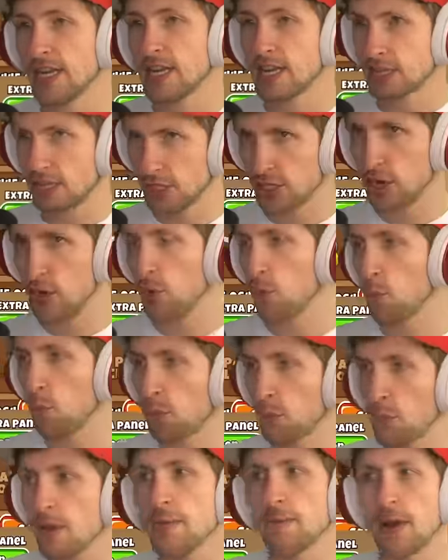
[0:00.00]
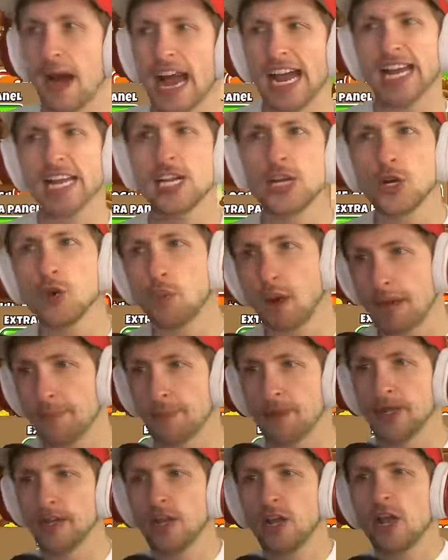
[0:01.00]
So when we buy a new
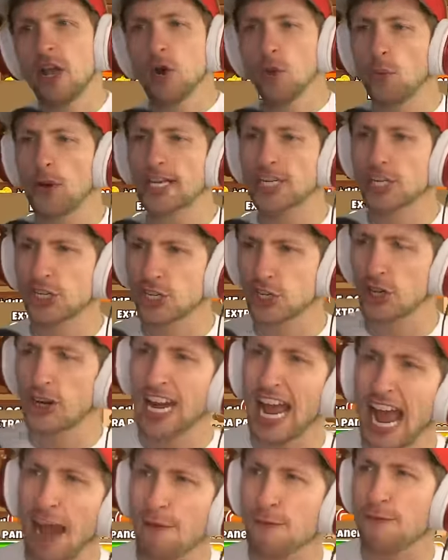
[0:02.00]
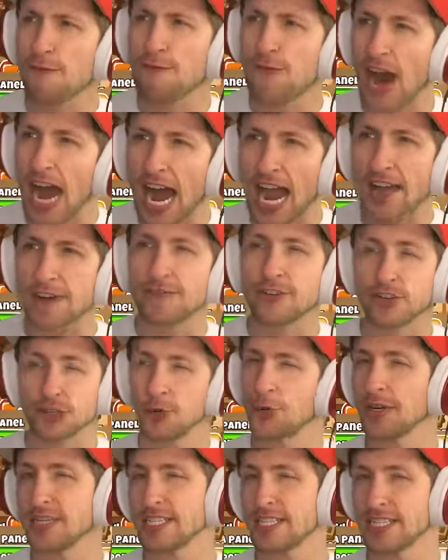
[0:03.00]
weapon, we should have five
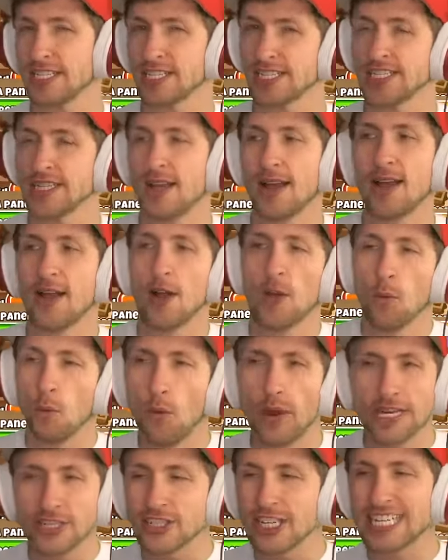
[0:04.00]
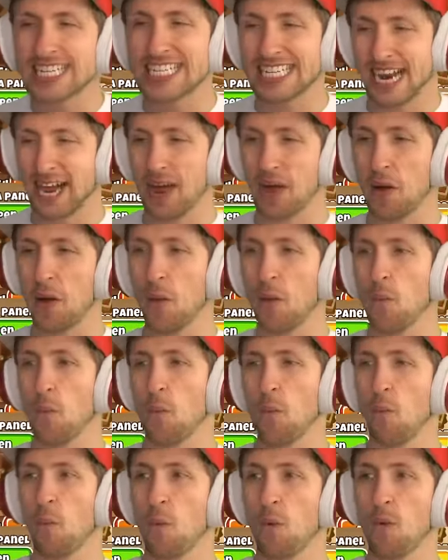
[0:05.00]
choices, which is
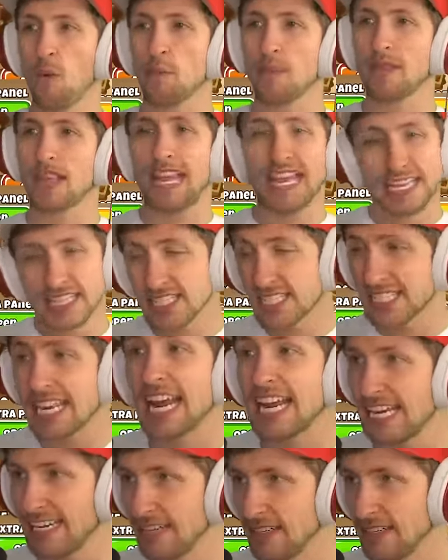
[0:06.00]
insane.